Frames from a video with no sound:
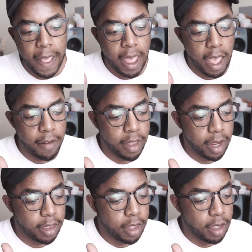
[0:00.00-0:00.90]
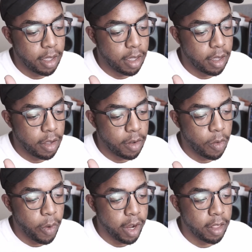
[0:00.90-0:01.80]
have like the
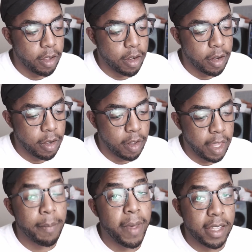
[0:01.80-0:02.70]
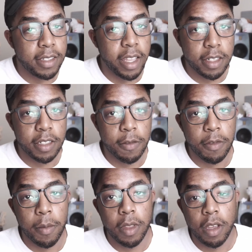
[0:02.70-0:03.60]
regular like main section
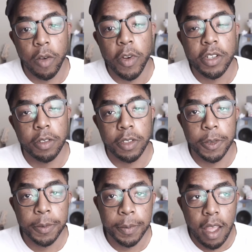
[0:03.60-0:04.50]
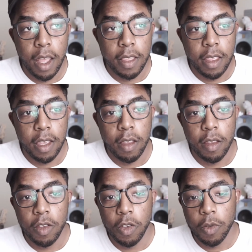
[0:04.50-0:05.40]
from the original tune, and
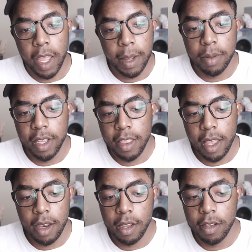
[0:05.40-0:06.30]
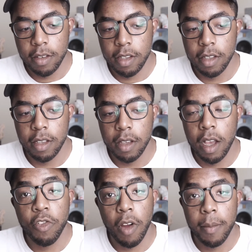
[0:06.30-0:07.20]
then you like blend that into a
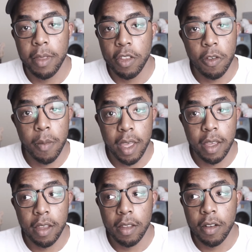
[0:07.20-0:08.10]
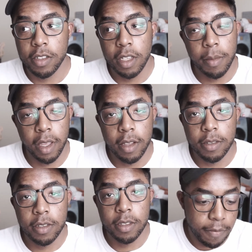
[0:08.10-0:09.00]
drop that you make or something
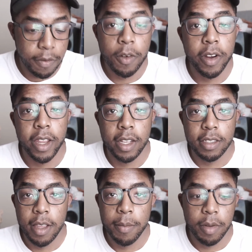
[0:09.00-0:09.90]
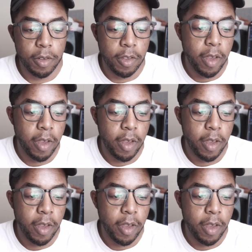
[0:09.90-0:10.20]
else. For example, you